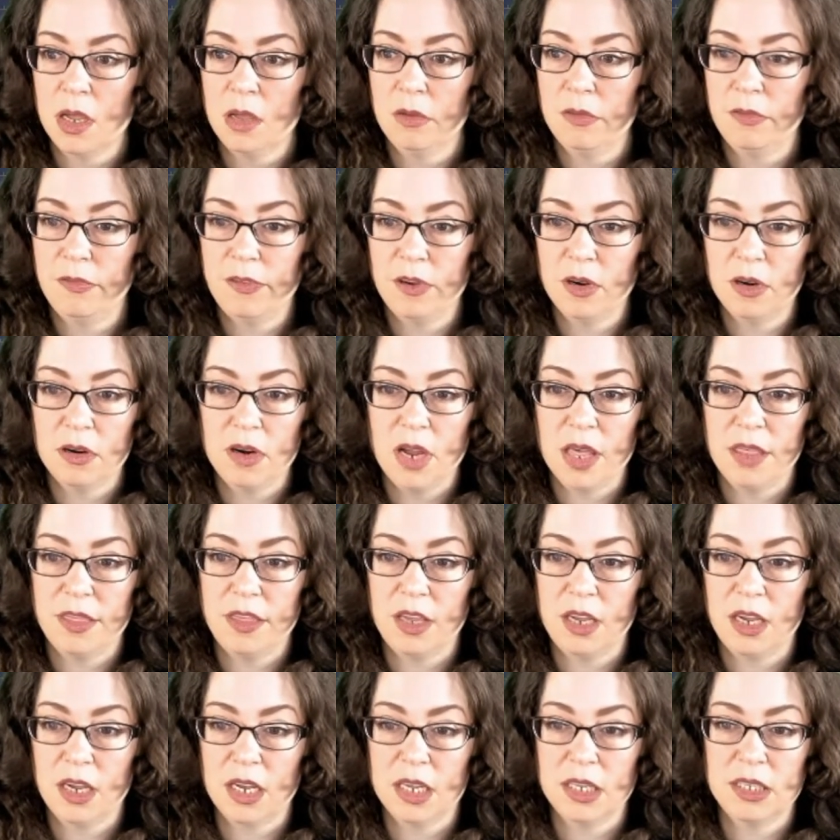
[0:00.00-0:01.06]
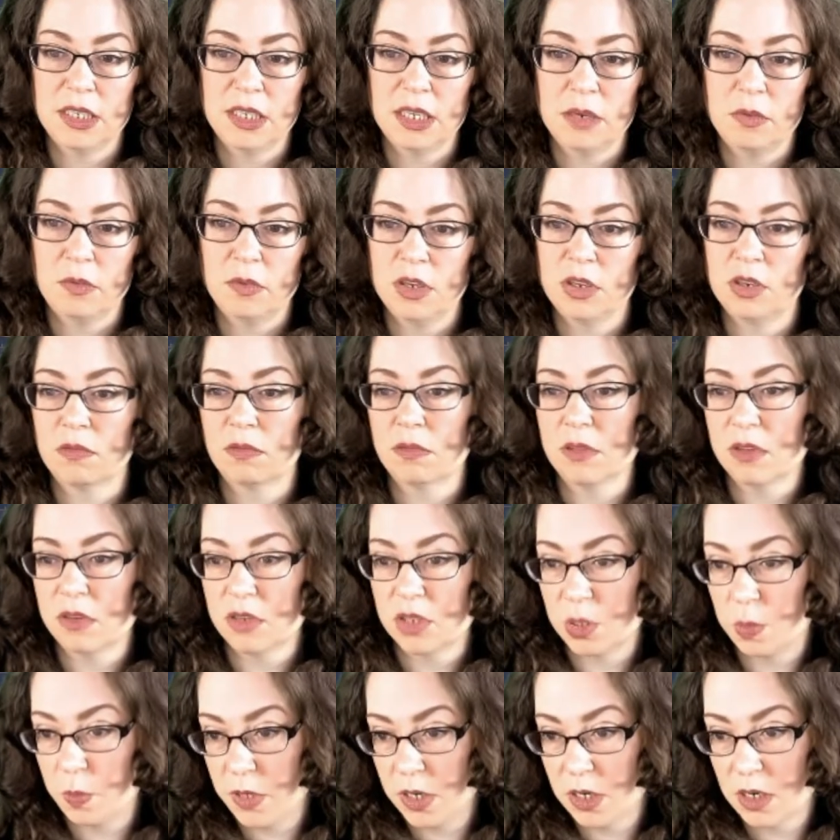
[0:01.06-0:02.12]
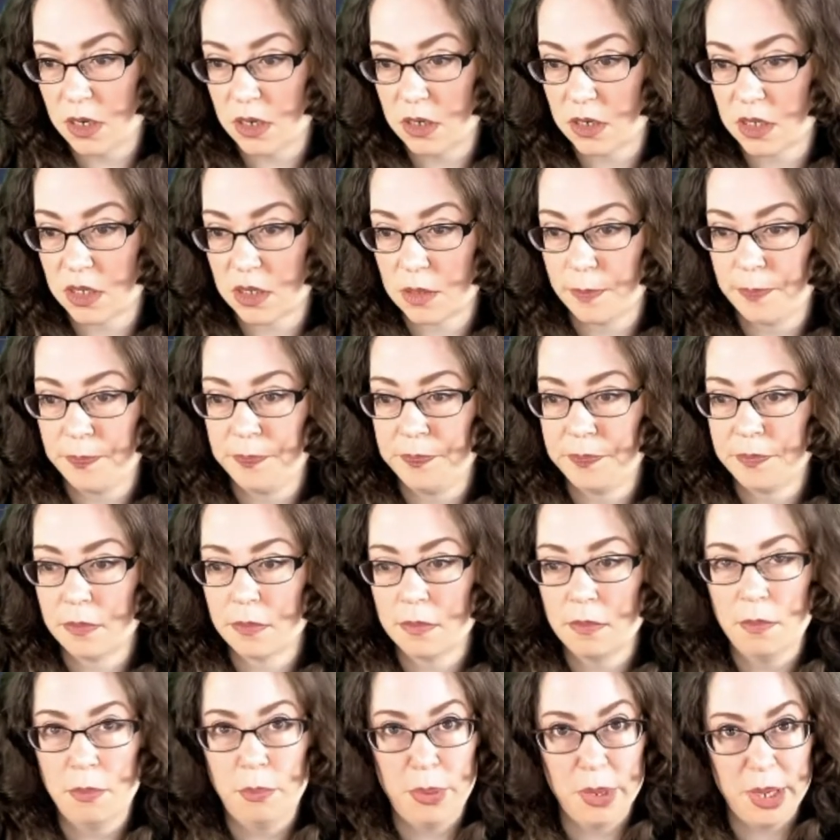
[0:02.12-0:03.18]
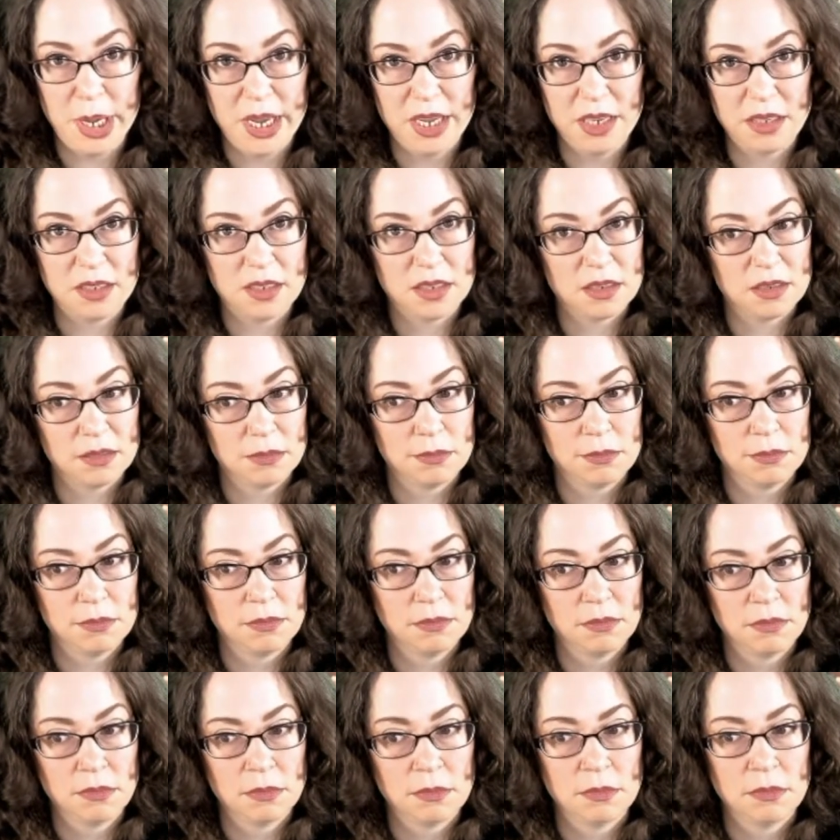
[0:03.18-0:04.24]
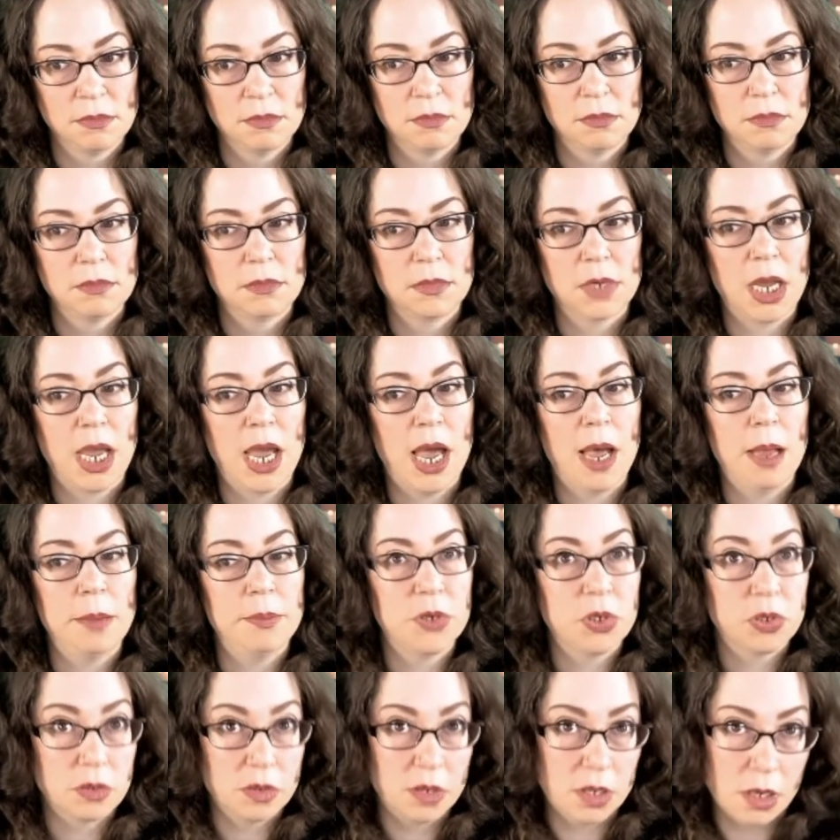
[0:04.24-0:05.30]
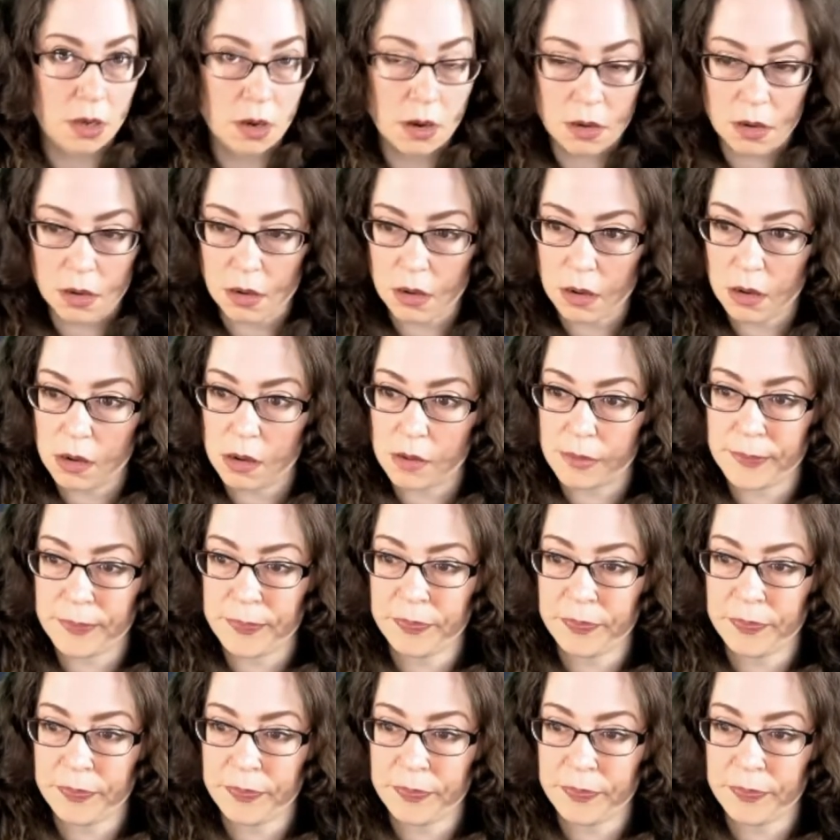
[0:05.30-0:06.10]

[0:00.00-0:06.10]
fear nothing as they reach for their spears. But capturing her